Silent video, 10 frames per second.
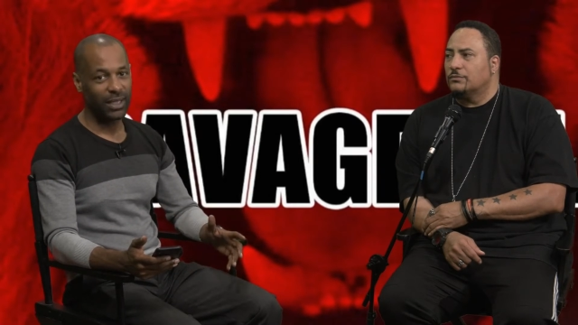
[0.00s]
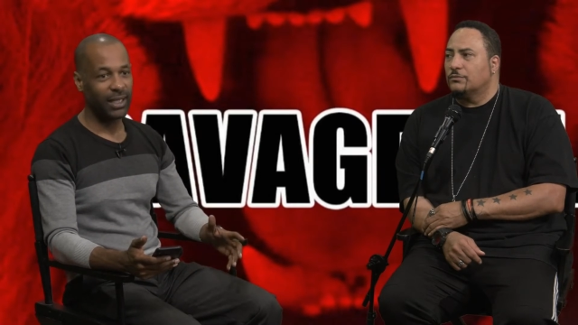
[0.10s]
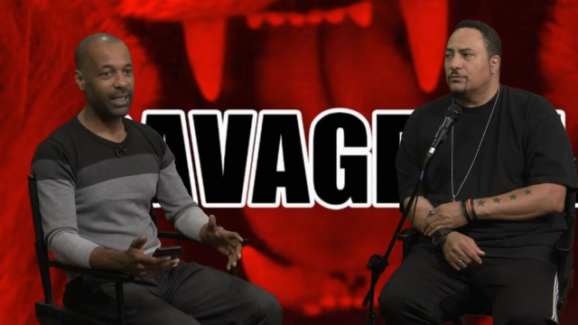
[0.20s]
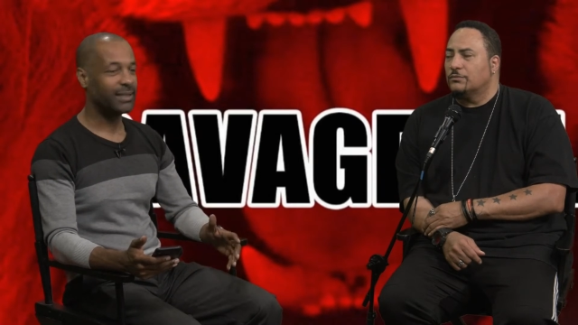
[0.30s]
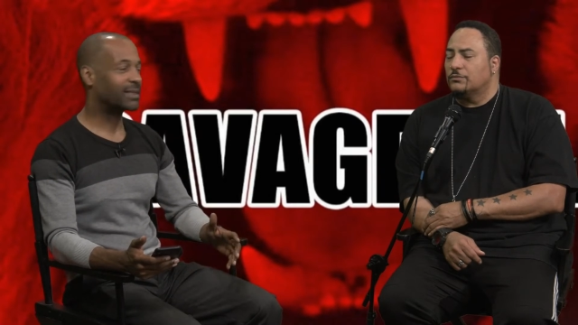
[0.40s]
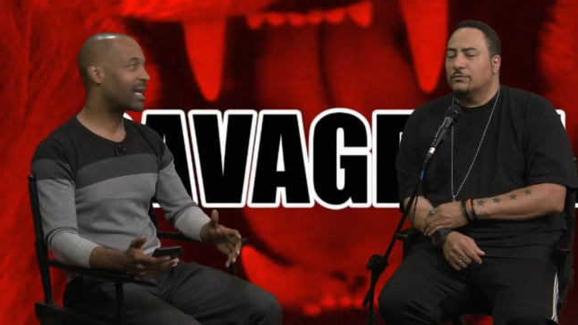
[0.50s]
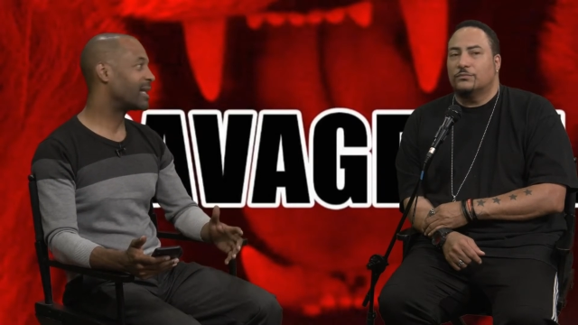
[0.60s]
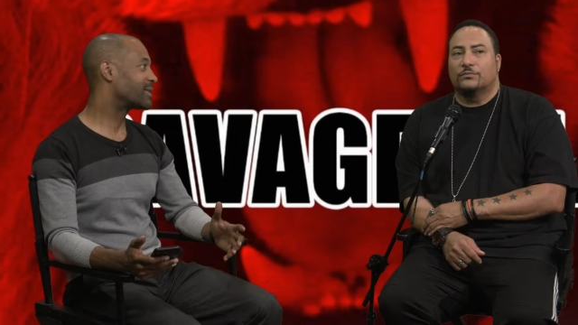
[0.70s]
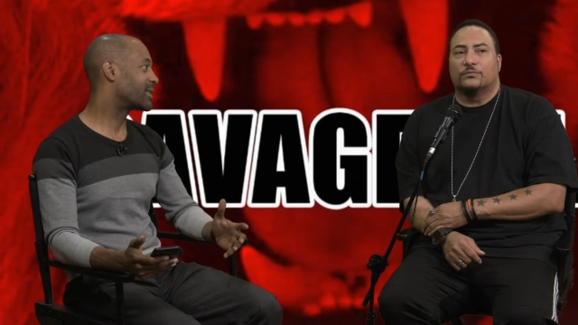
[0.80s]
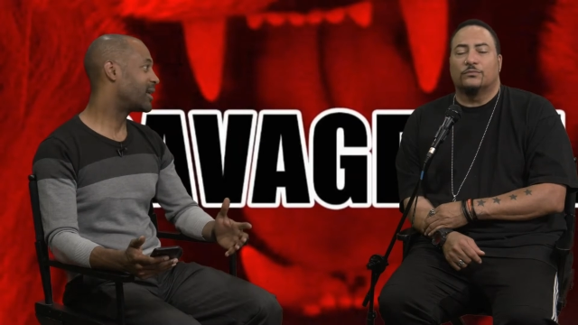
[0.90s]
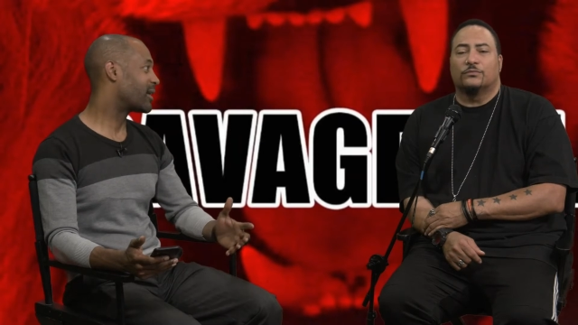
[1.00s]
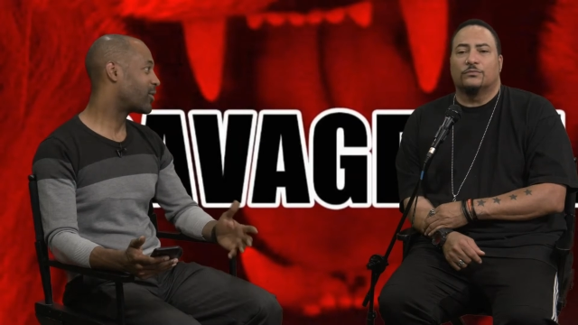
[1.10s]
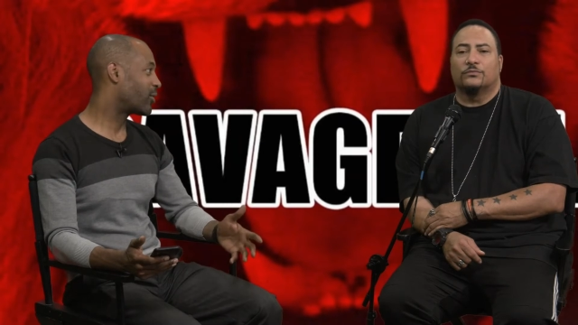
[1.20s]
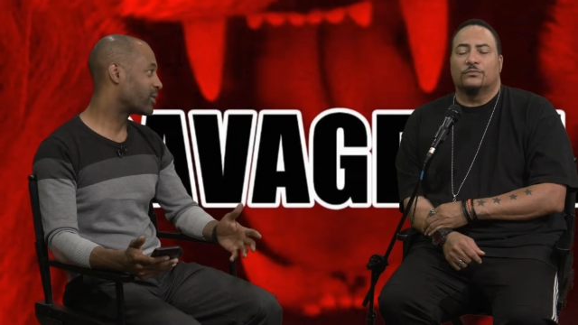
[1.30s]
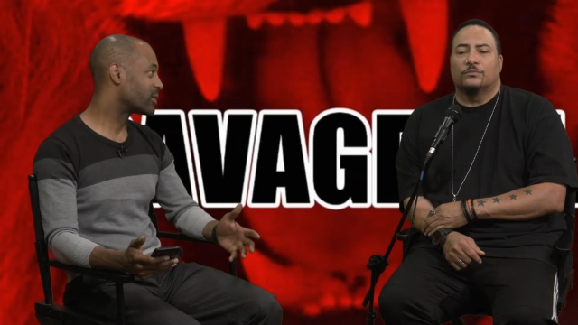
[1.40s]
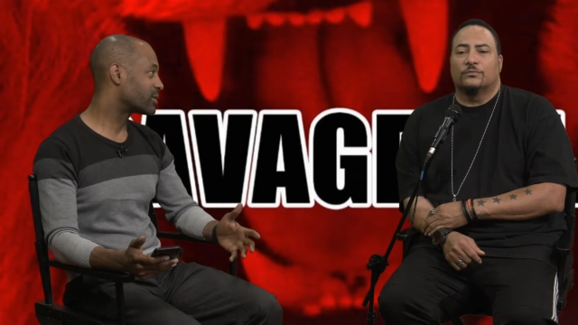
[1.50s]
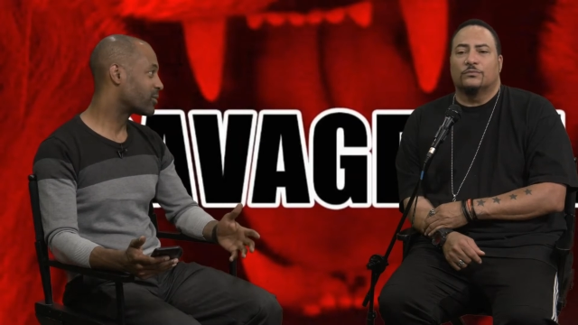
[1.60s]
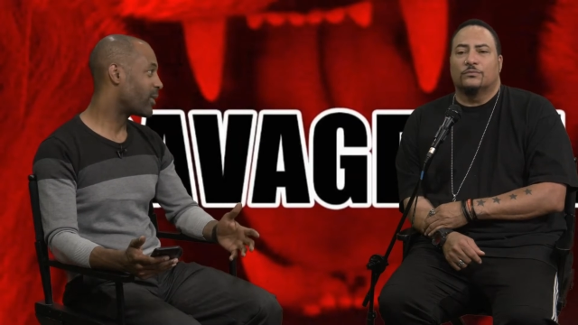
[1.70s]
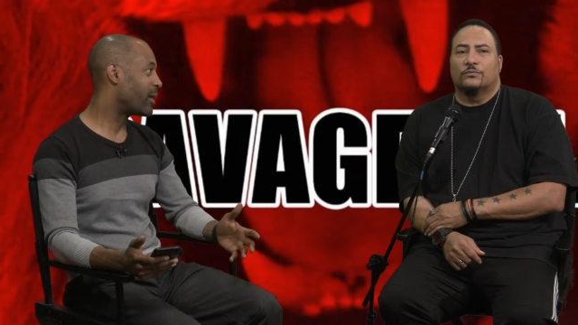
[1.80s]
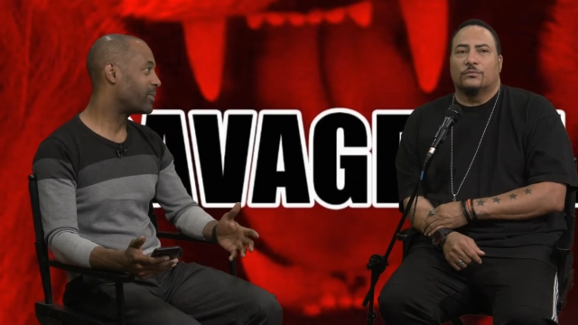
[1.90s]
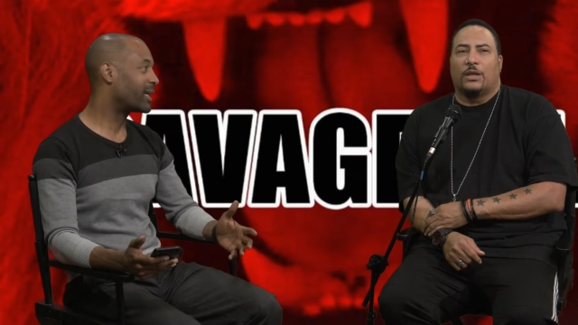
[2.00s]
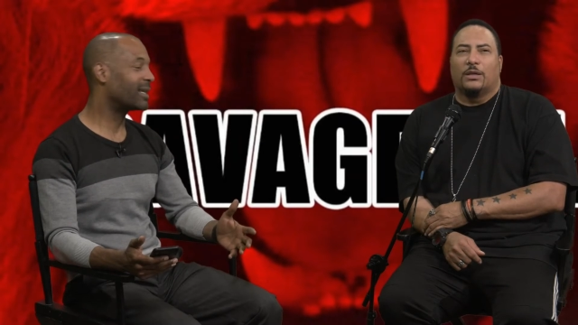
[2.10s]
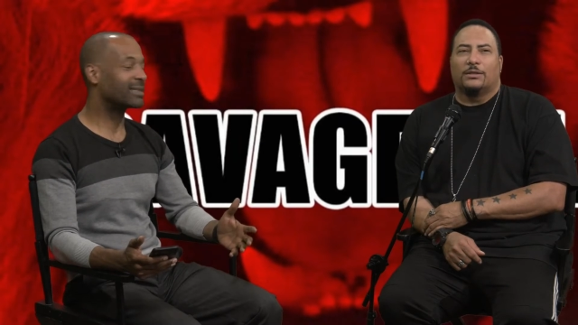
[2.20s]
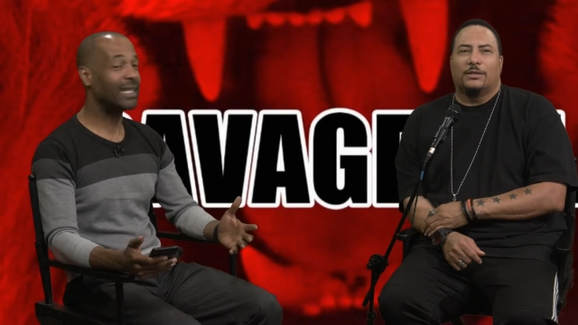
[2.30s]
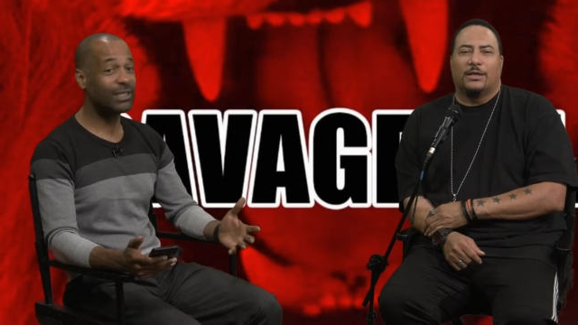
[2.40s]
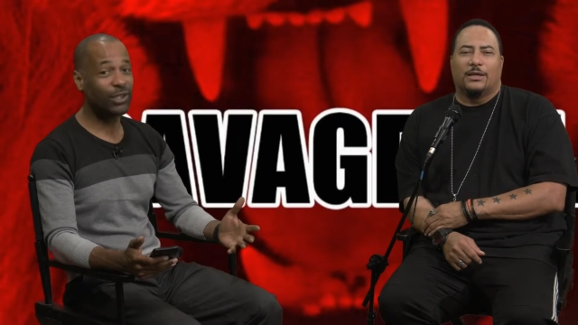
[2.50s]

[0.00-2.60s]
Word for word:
Speaker 1: He decides to cut corners, right? Because he yeah.